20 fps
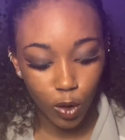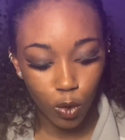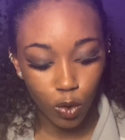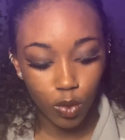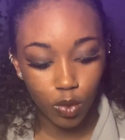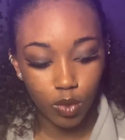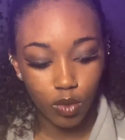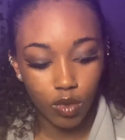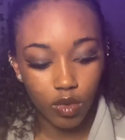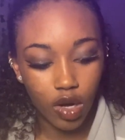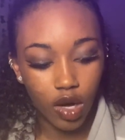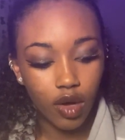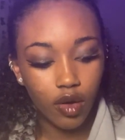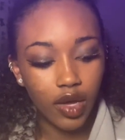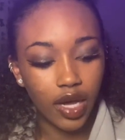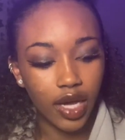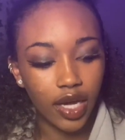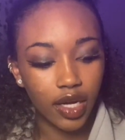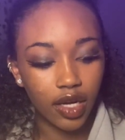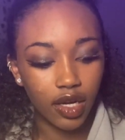Ooh,
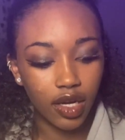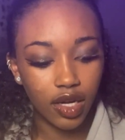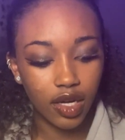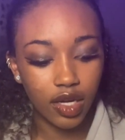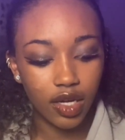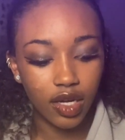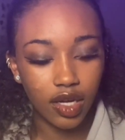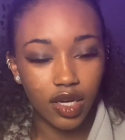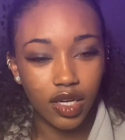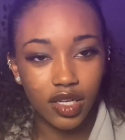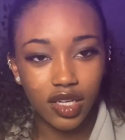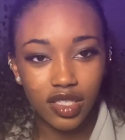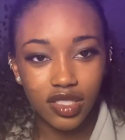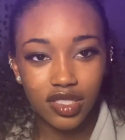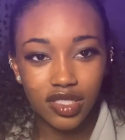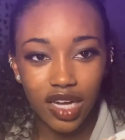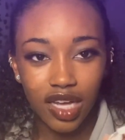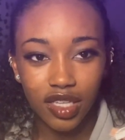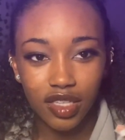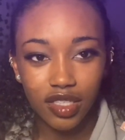okay. It does
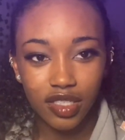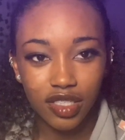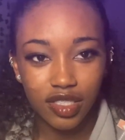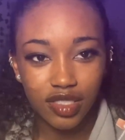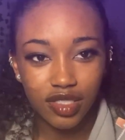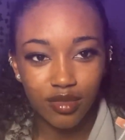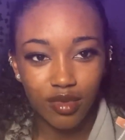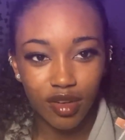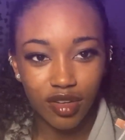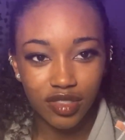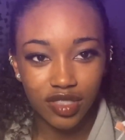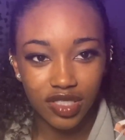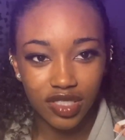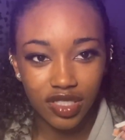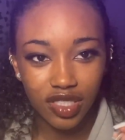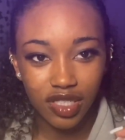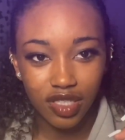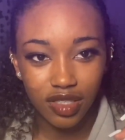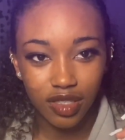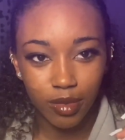not look as small as it
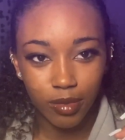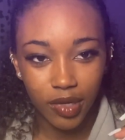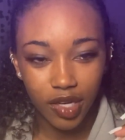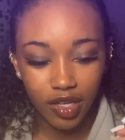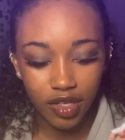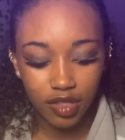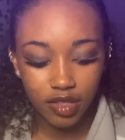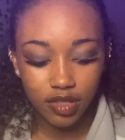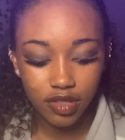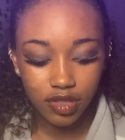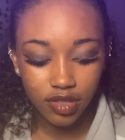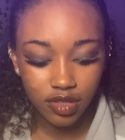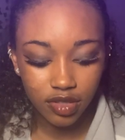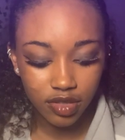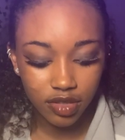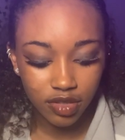did in the box.